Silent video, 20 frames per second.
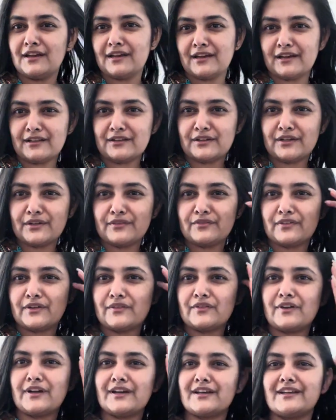Hello
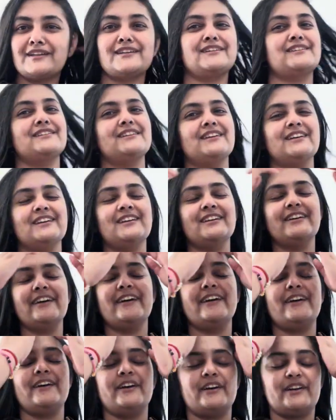everyone.
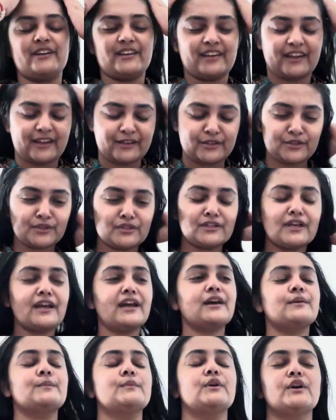Okay, today
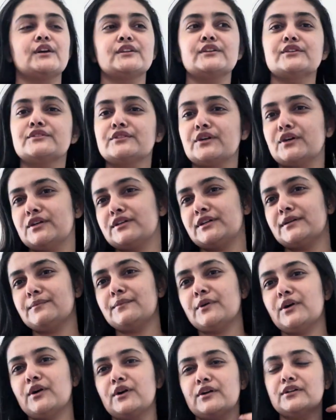I'm going to talk
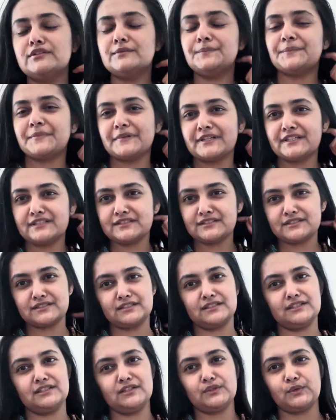about
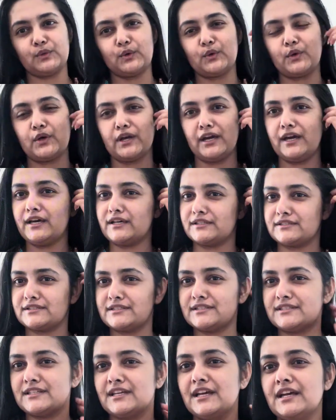
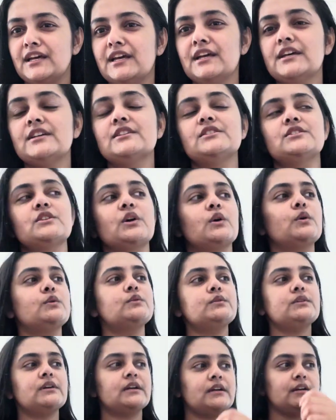Pcos.
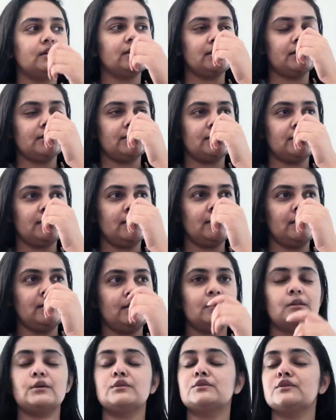So a
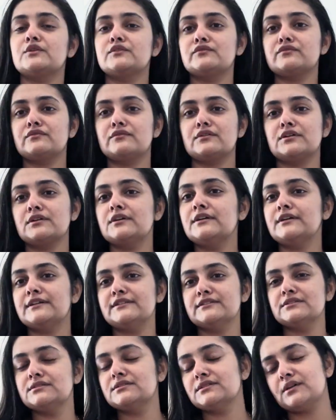lot of
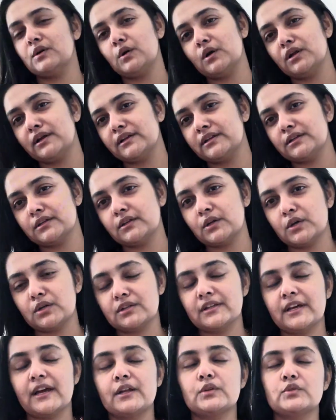girls already know
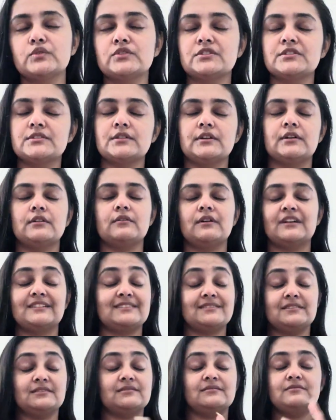that who's
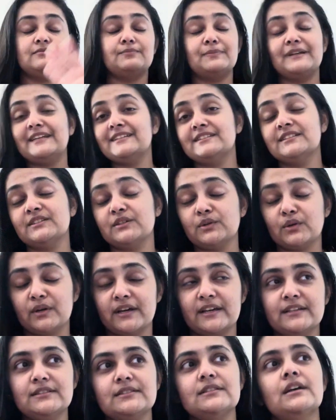what's
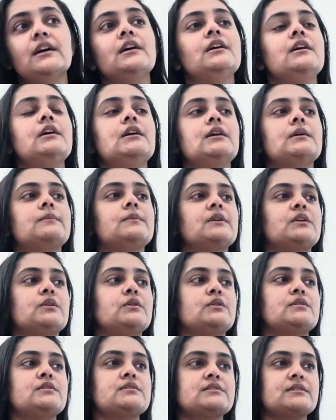Pcos,
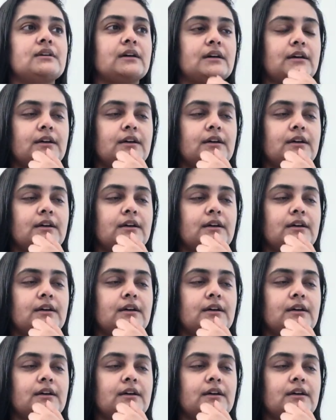because